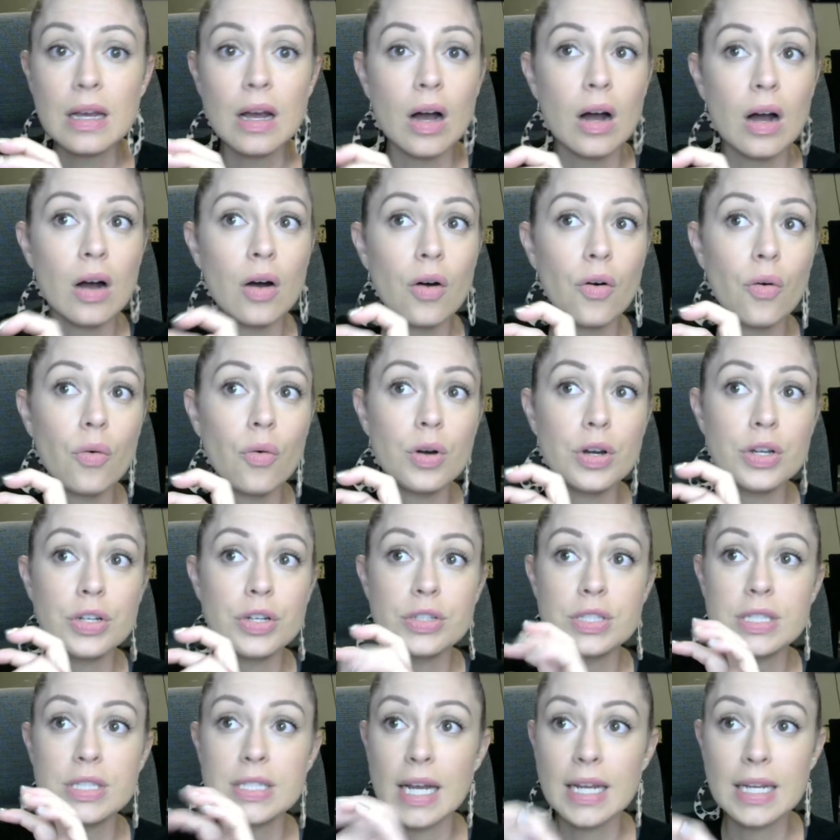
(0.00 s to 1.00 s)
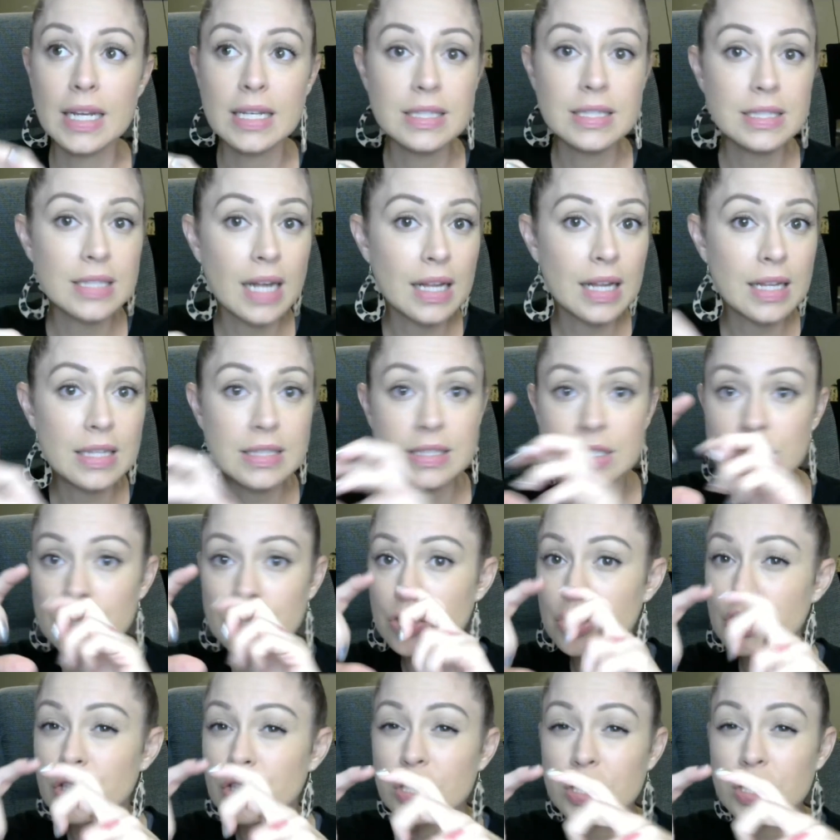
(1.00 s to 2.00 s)
or your second stylist and
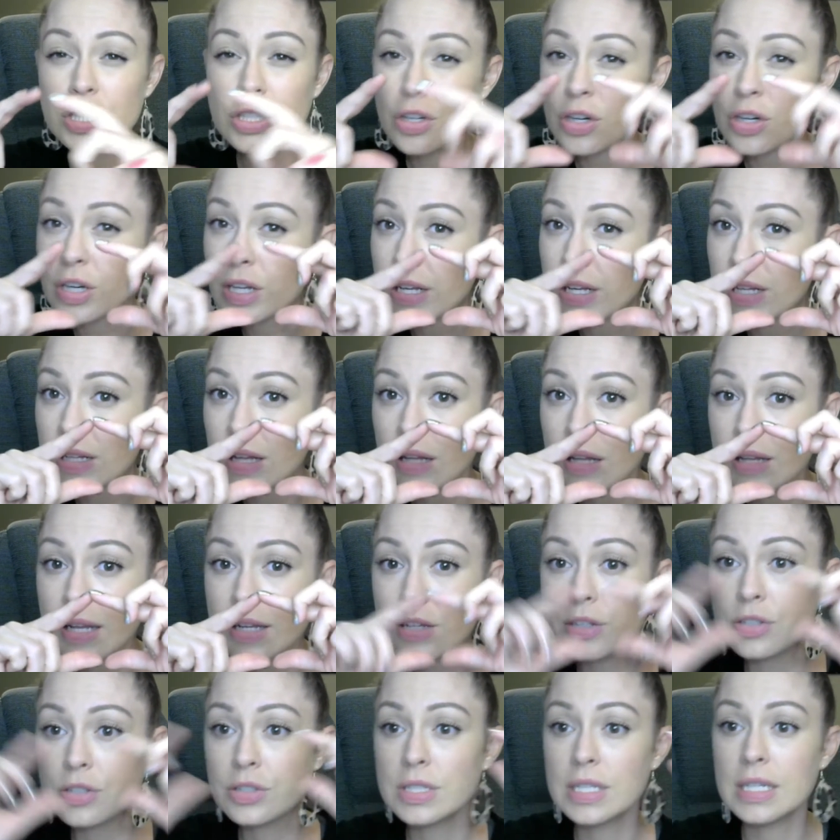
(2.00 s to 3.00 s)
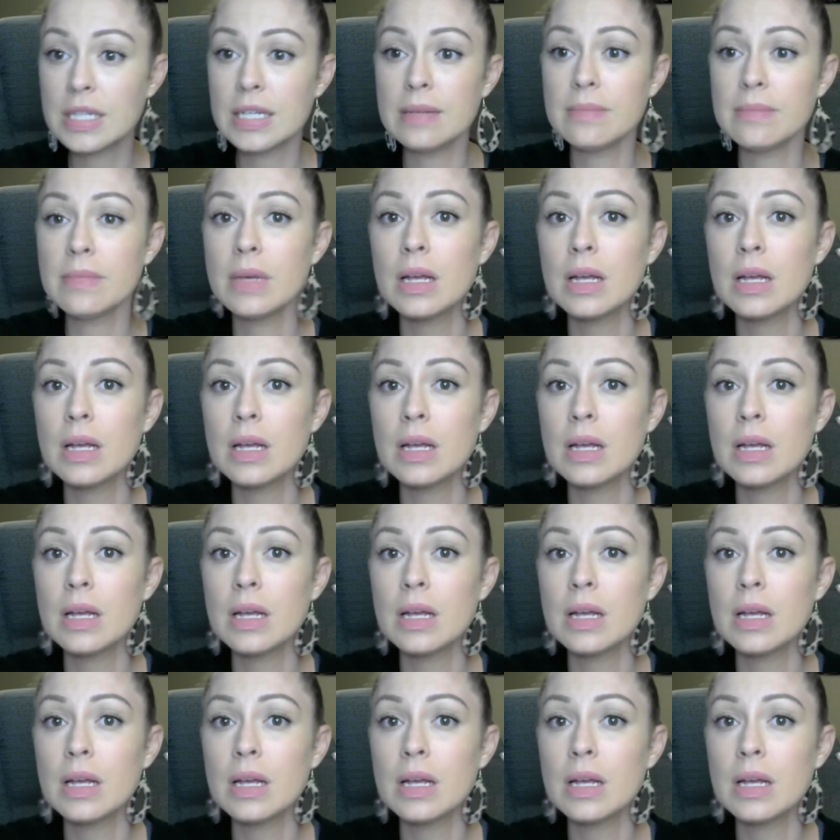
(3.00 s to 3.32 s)
you're just starting like your team,